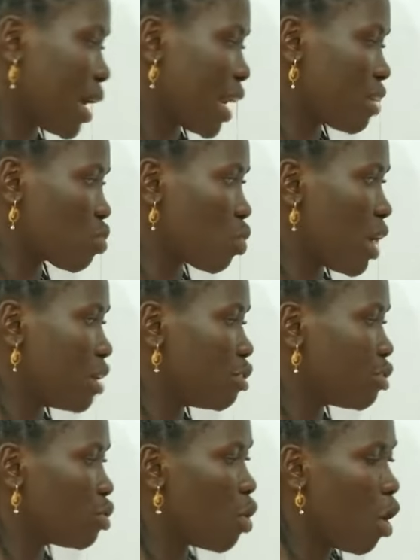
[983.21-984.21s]
minus 1,
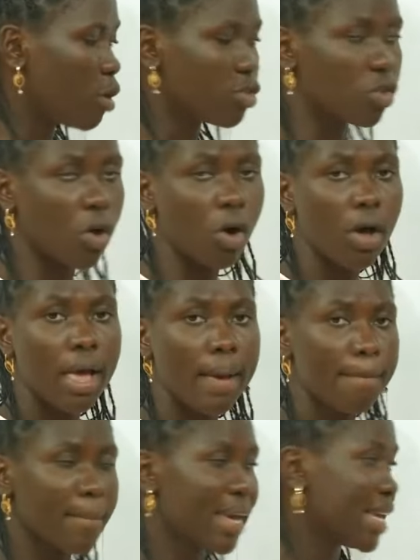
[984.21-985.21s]
you should also
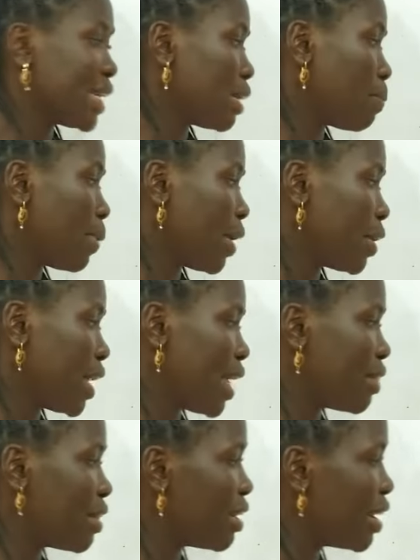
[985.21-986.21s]
make it a point
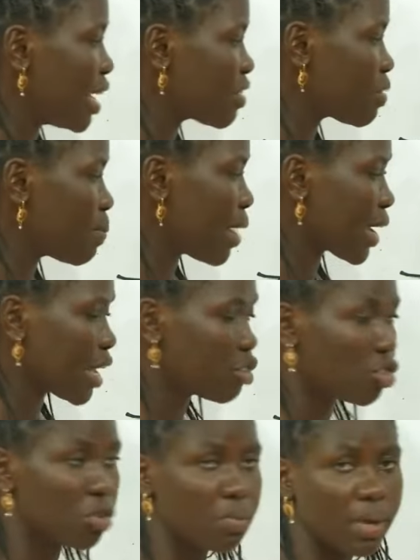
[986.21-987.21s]
that the next bracket
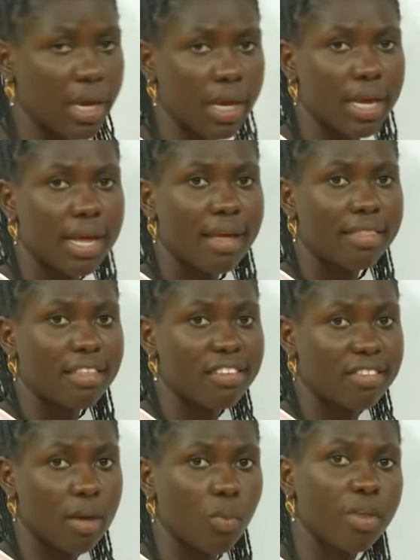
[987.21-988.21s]
should be the
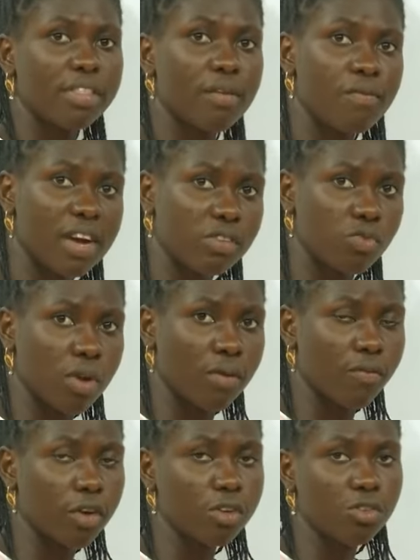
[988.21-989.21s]
same with the first one
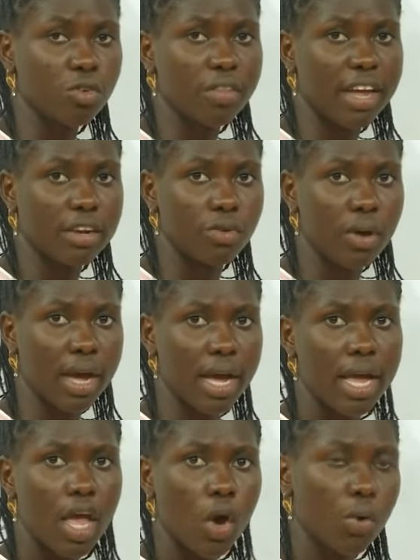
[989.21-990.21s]
for you to know that you are
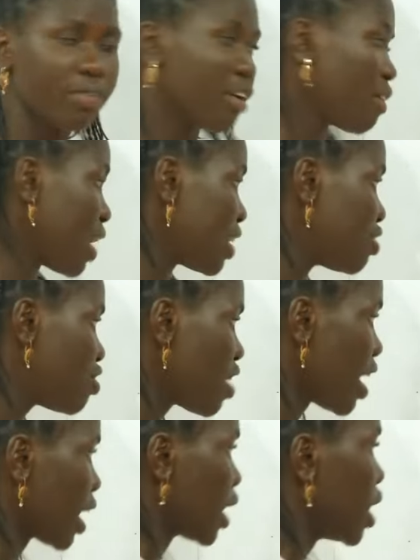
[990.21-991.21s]
on the right
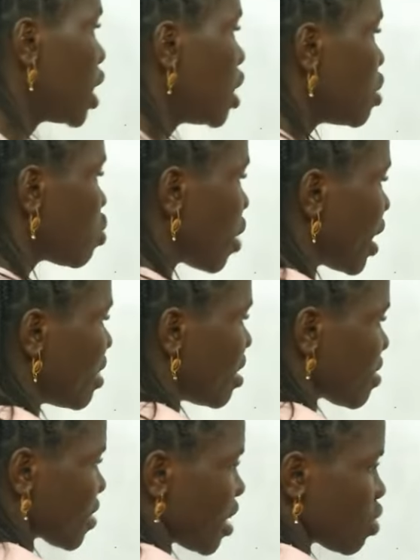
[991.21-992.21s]
track. So in
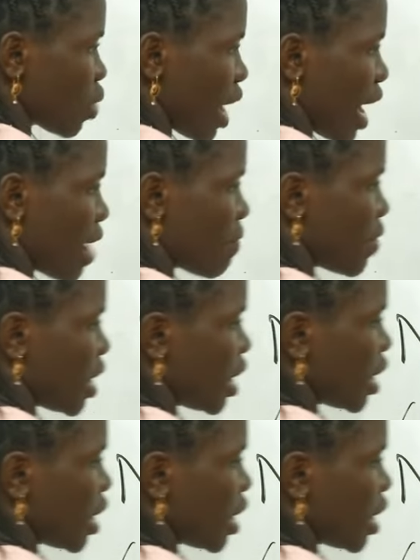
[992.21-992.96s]
this case, we are having